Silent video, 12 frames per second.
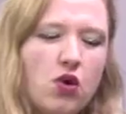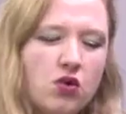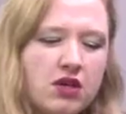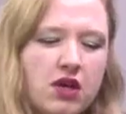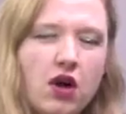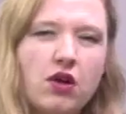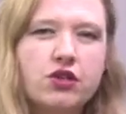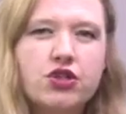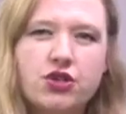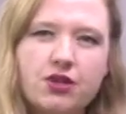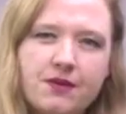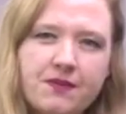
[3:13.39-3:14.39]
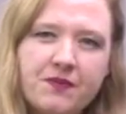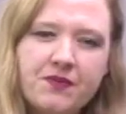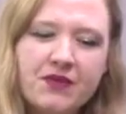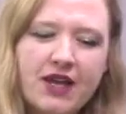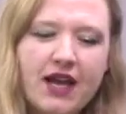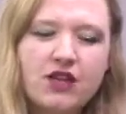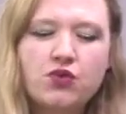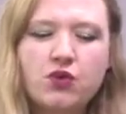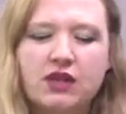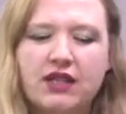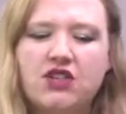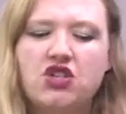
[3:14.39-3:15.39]
own culture and
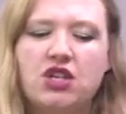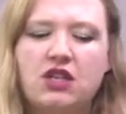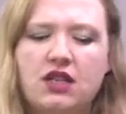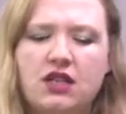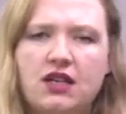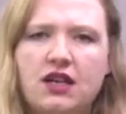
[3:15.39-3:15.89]
religion